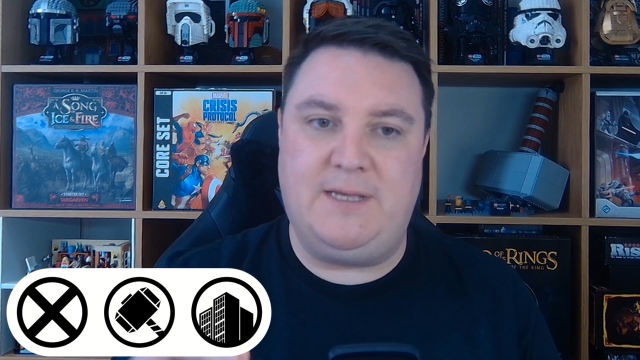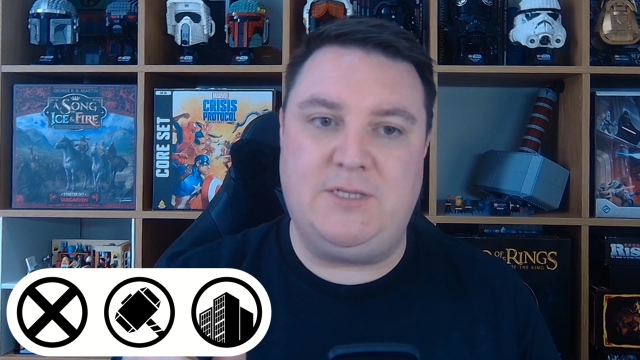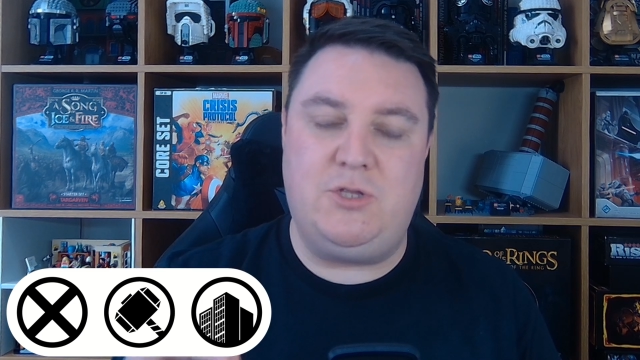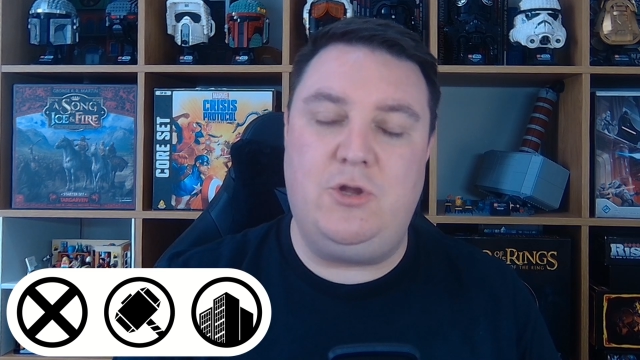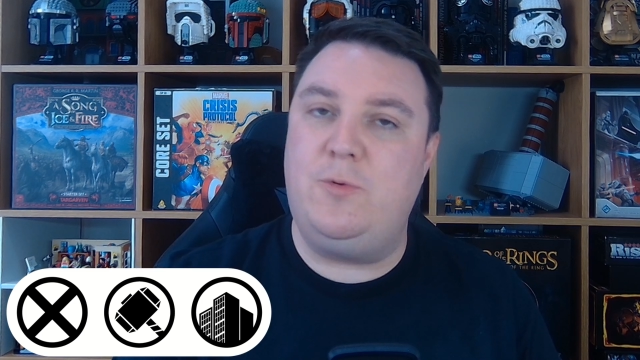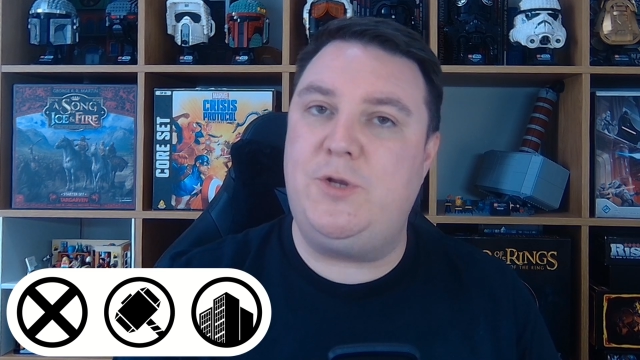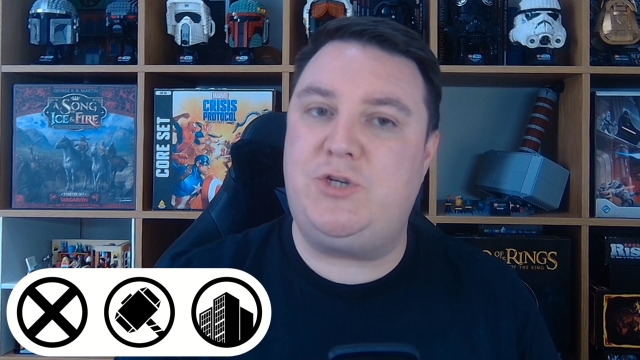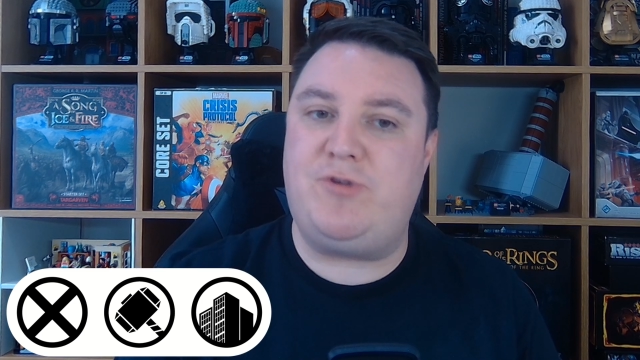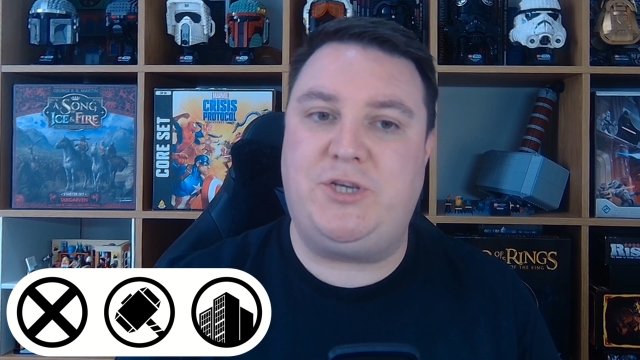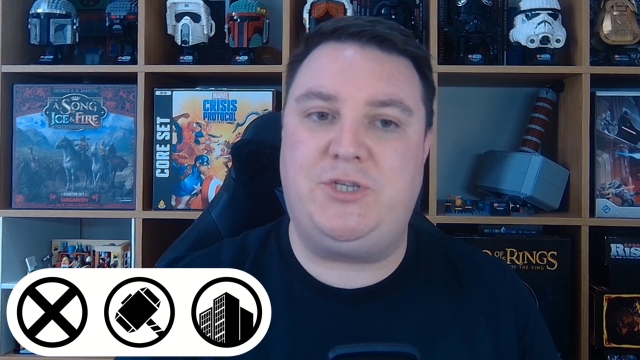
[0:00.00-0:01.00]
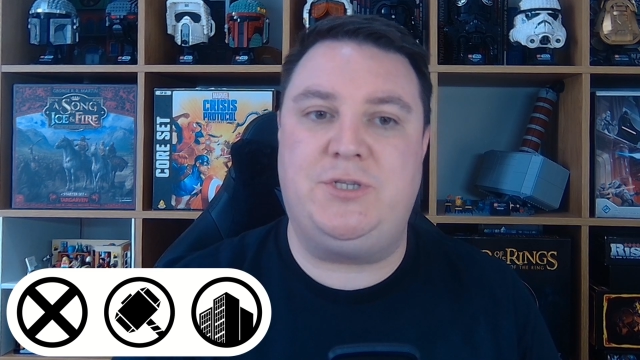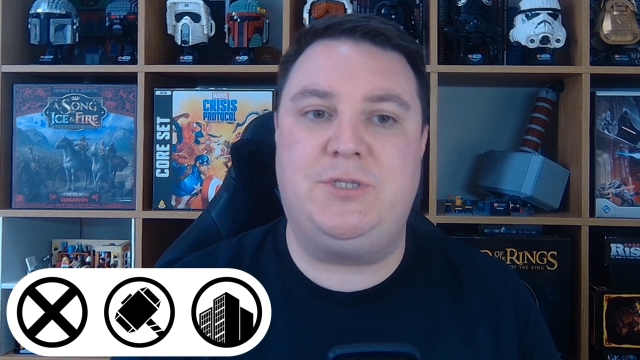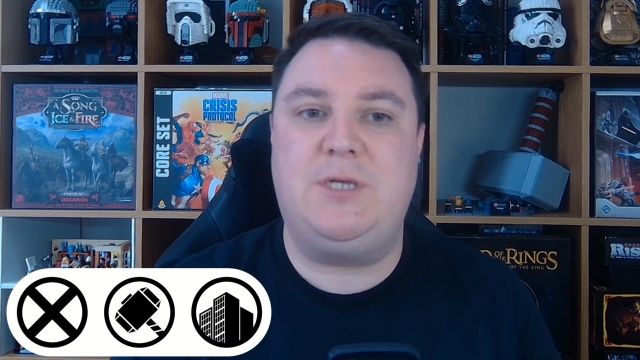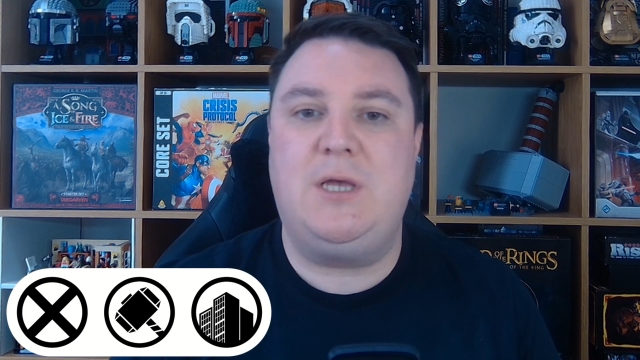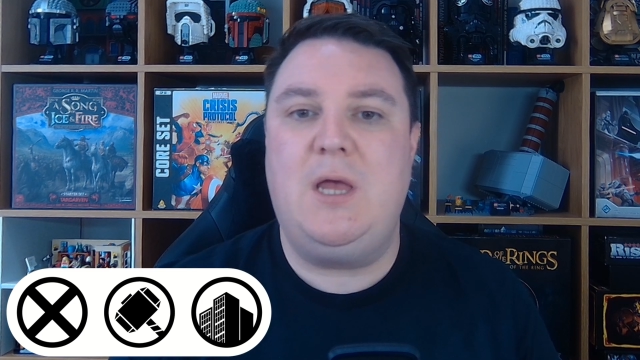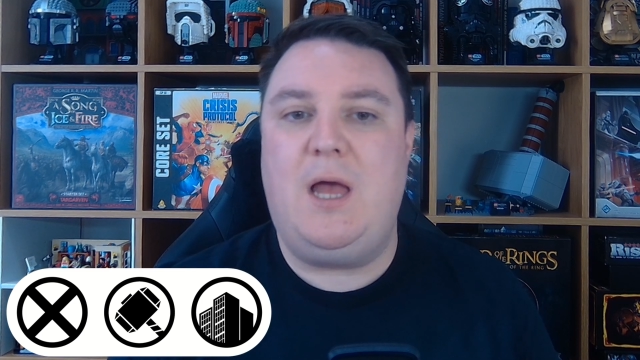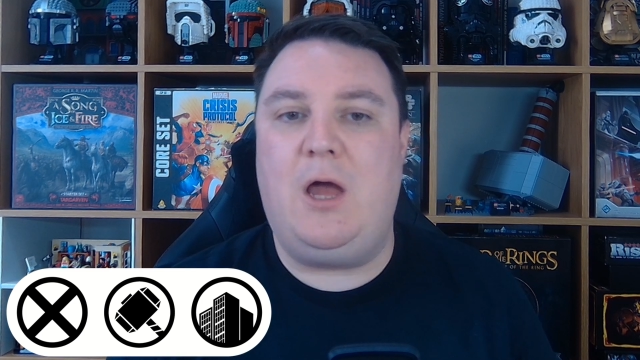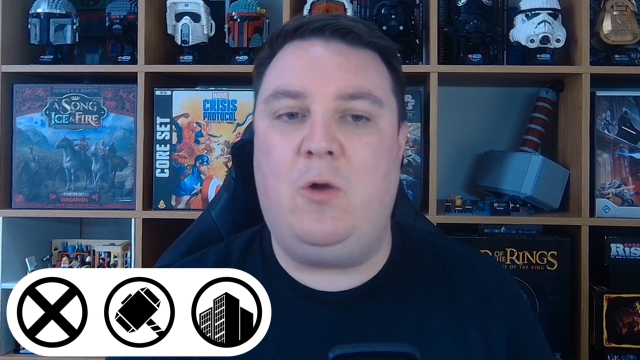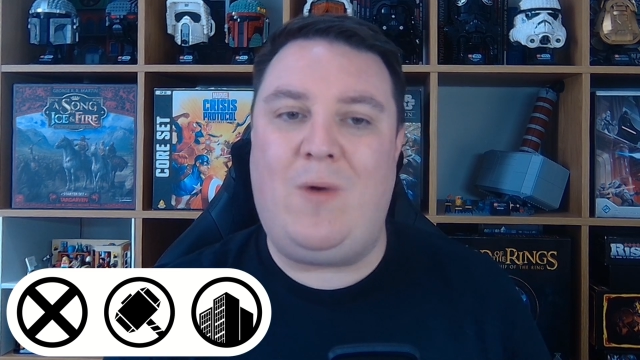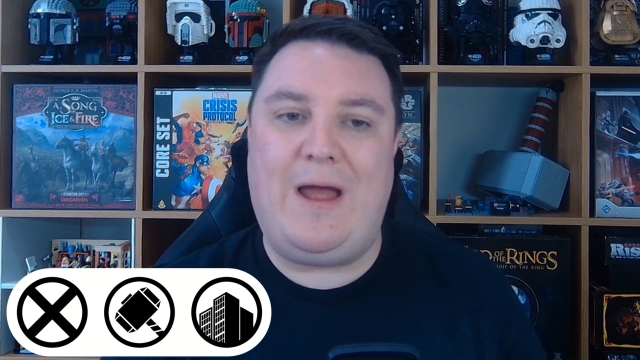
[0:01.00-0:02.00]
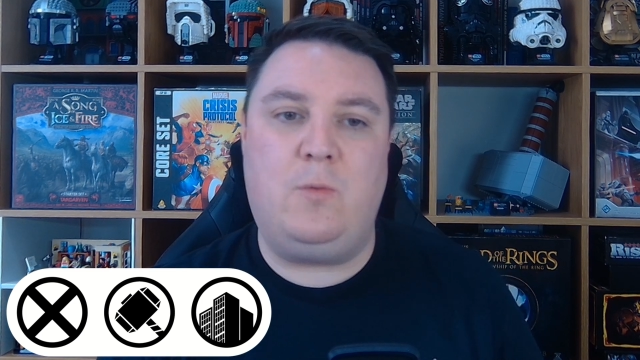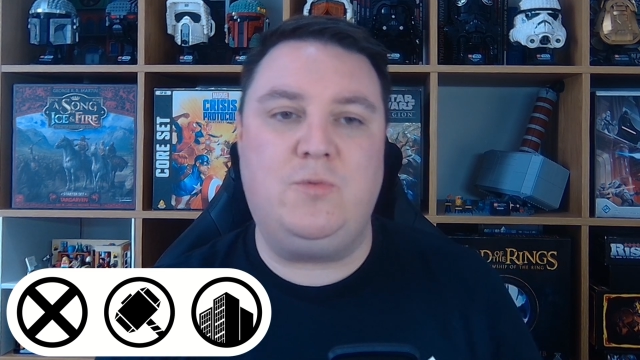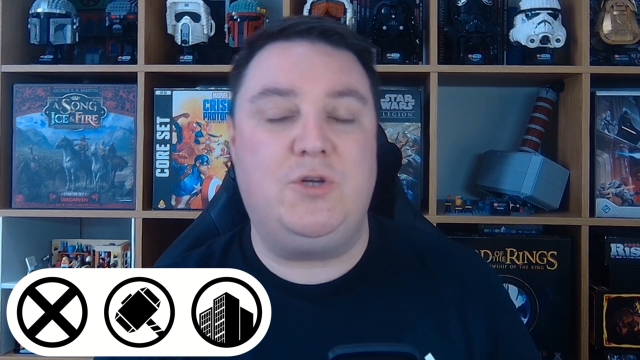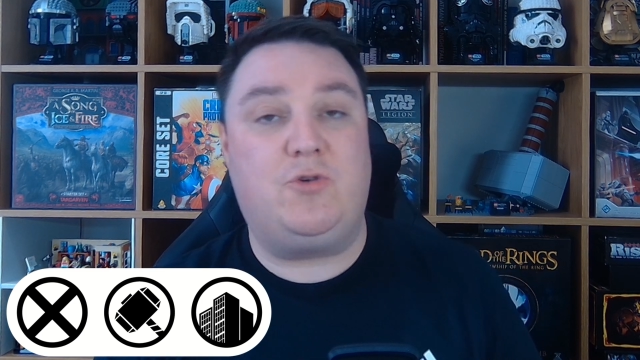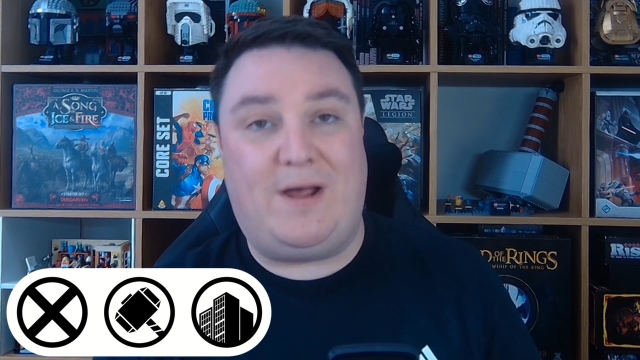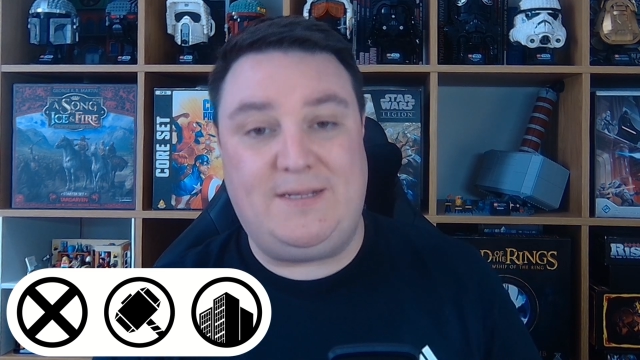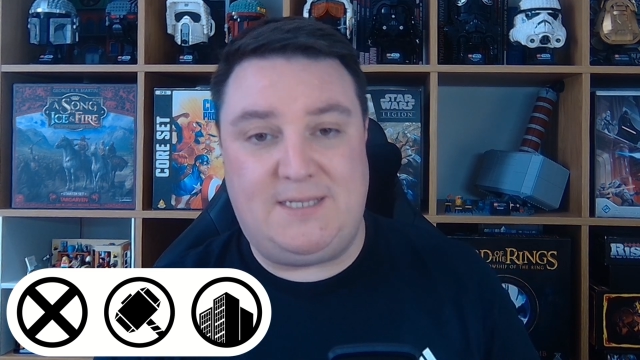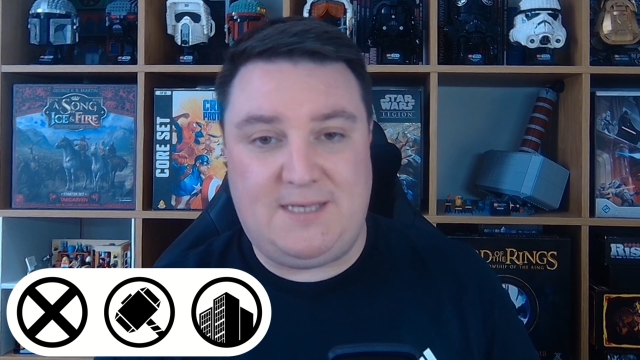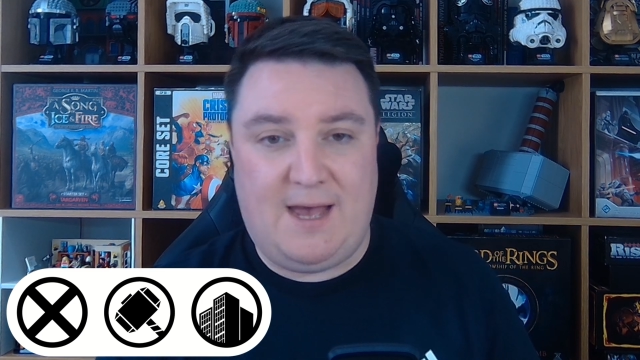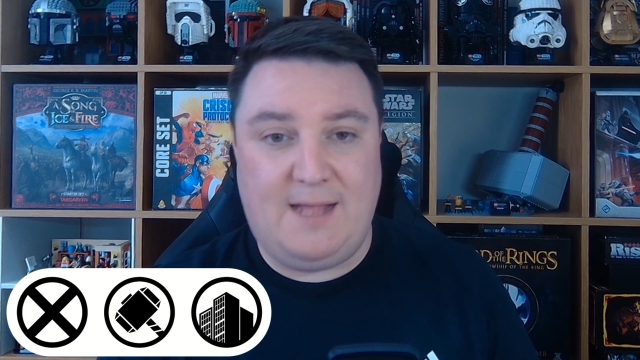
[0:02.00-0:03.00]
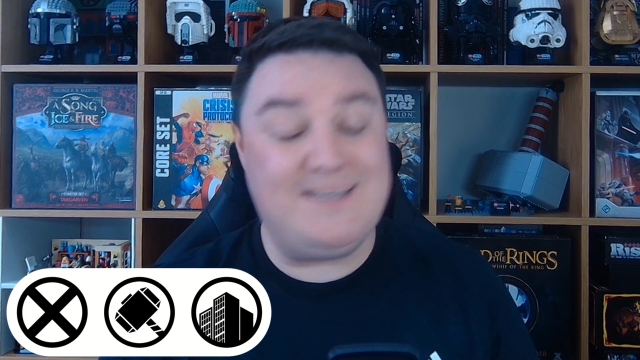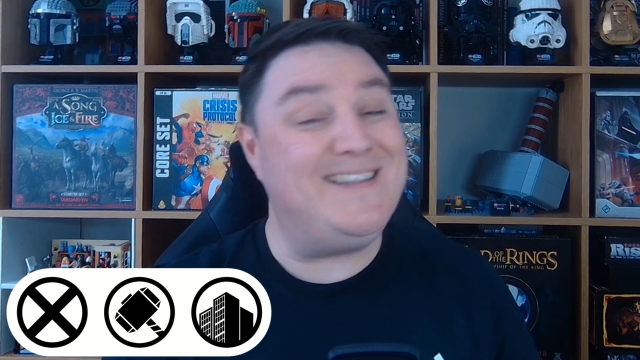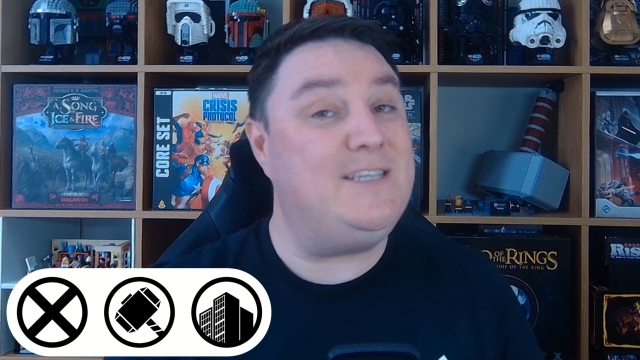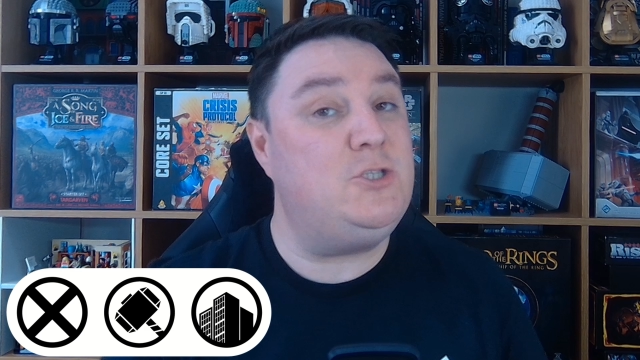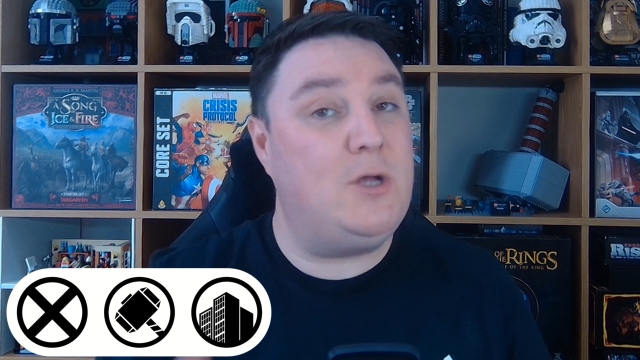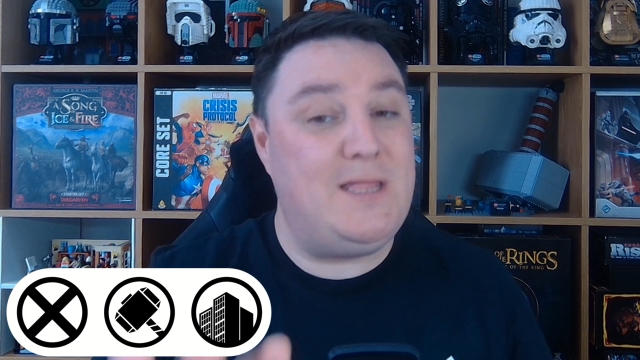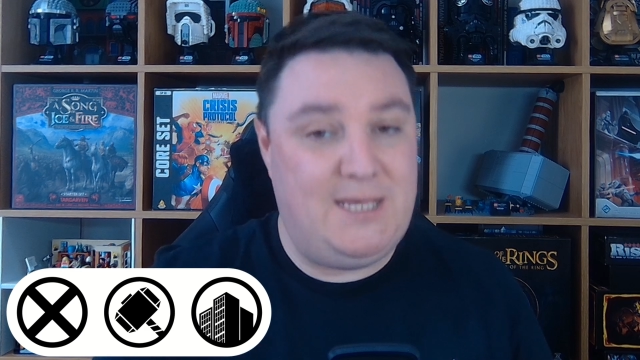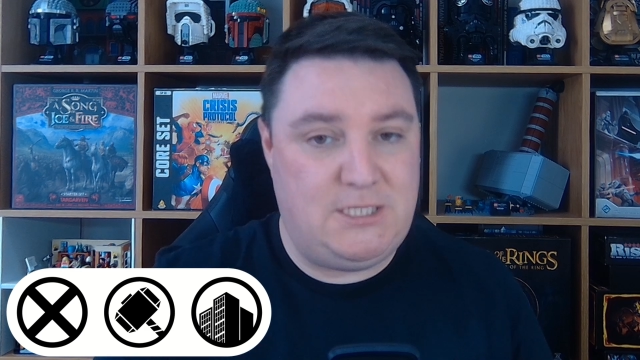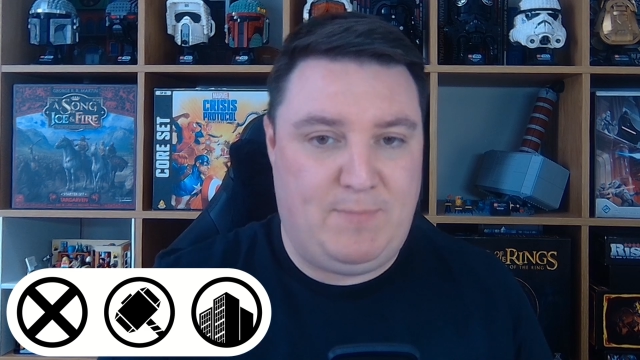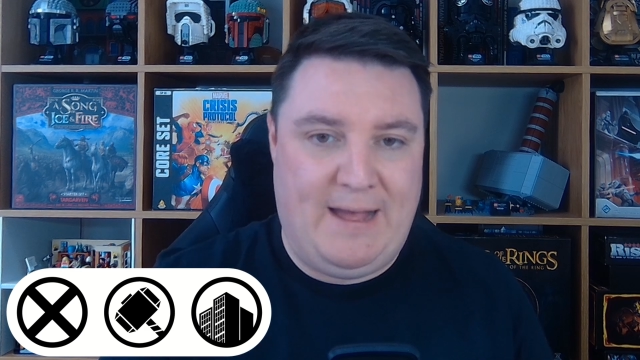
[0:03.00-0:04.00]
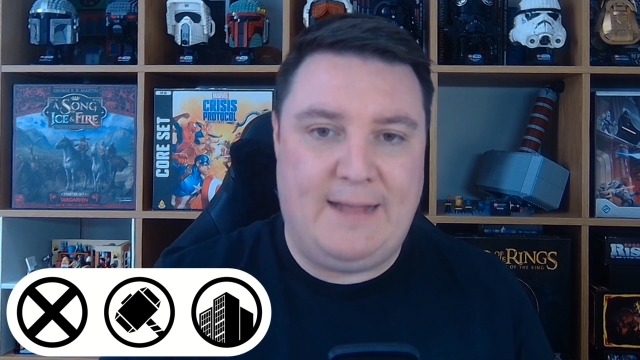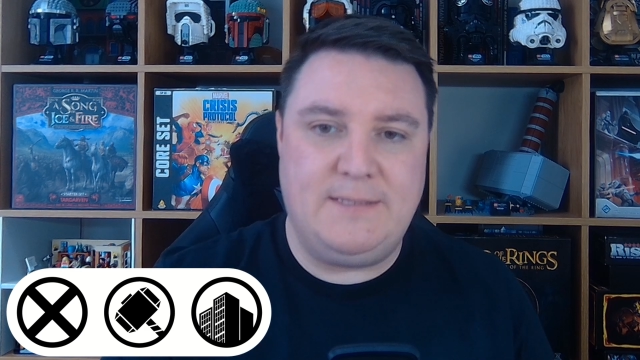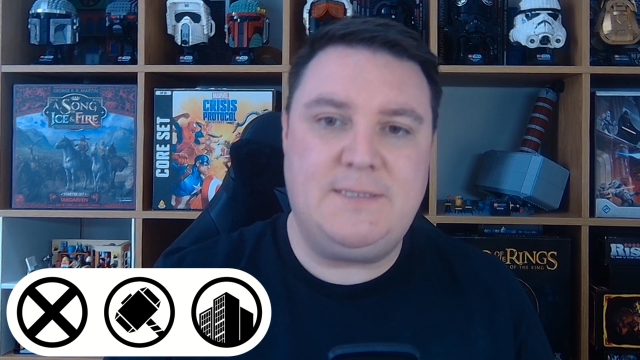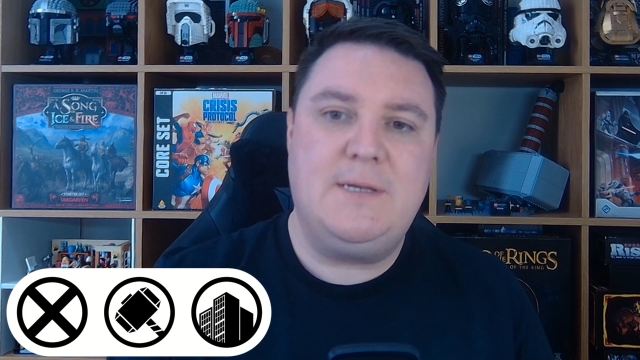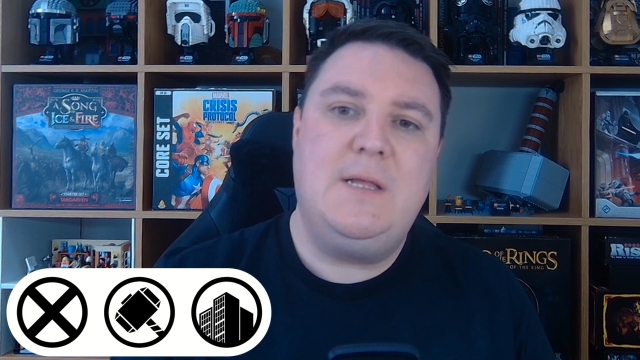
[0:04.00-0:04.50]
There's no restrictions around Crisis cards, at least not in this part,